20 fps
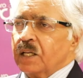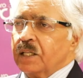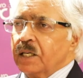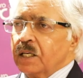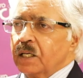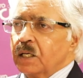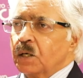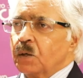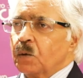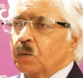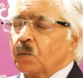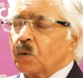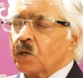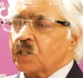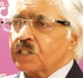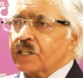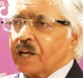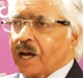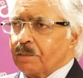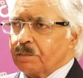I think
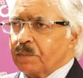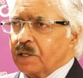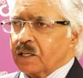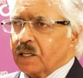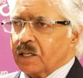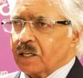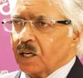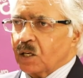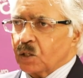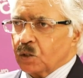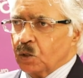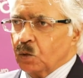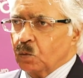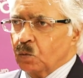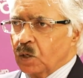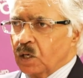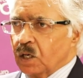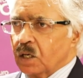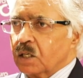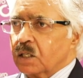what's happening around the
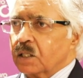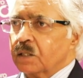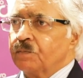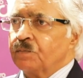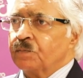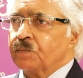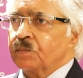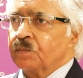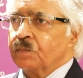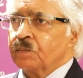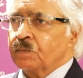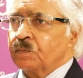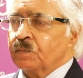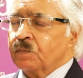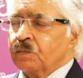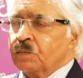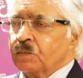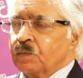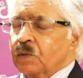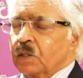world
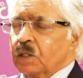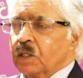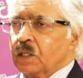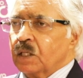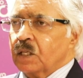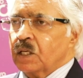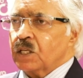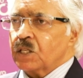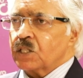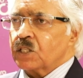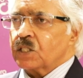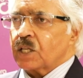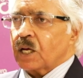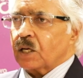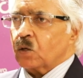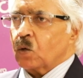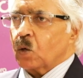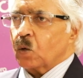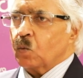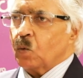is
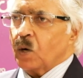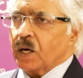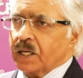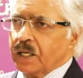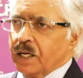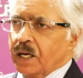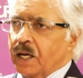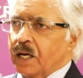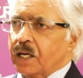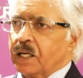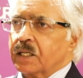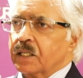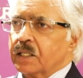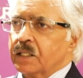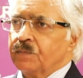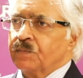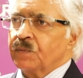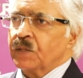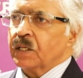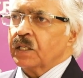that on one hand,
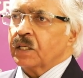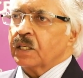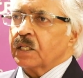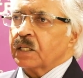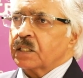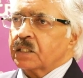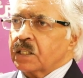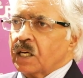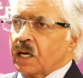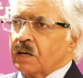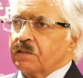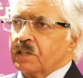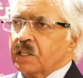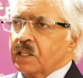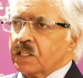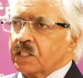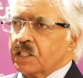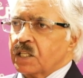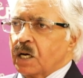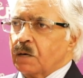TAVI
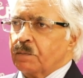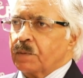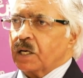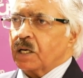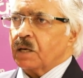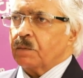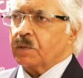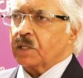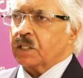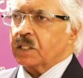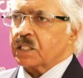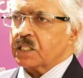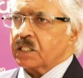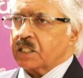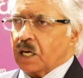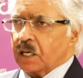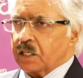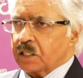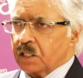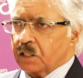is now becoming the
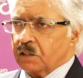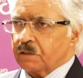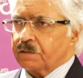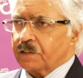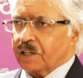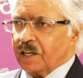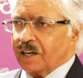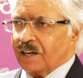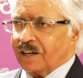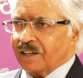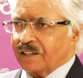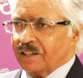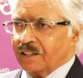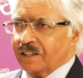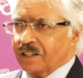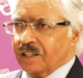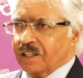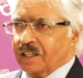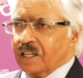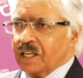standard of care,
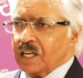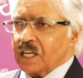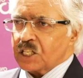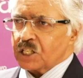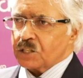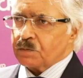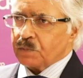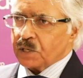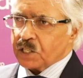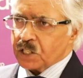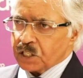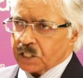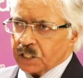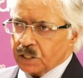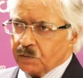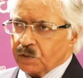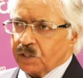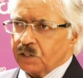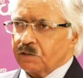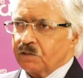
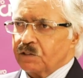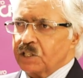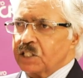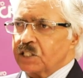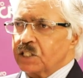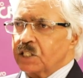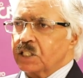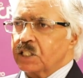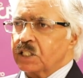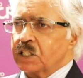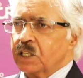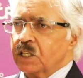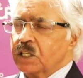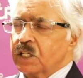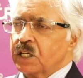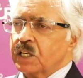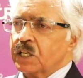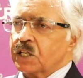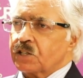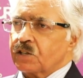especially with the recent
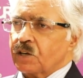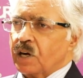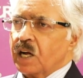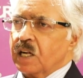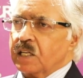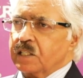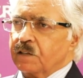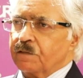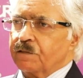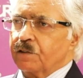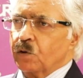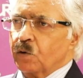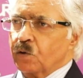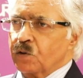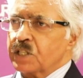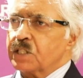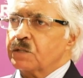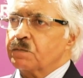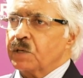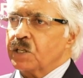trials of
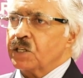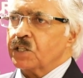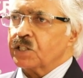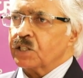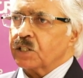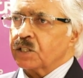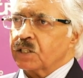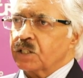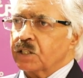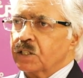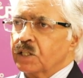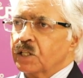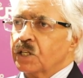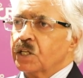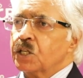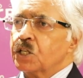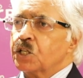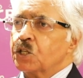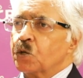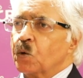low-risk patient
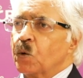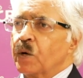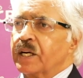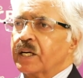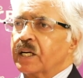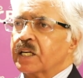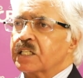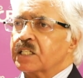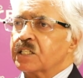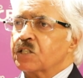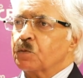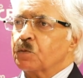showing its